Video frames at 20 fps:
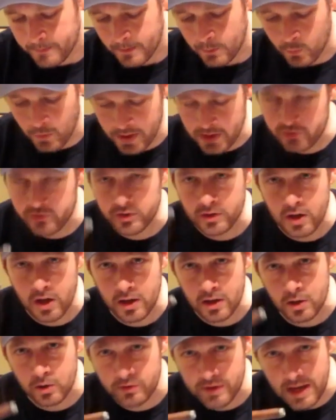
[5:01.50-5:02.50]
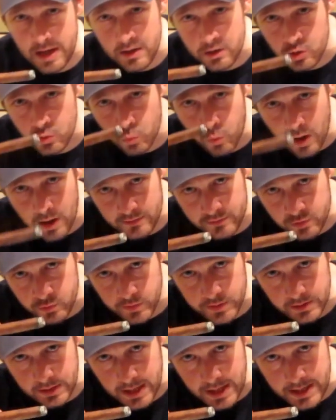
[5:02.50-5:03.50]
When a cigar goes out and you want to
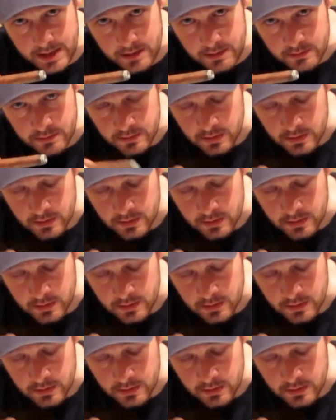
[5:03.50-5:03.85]
relight,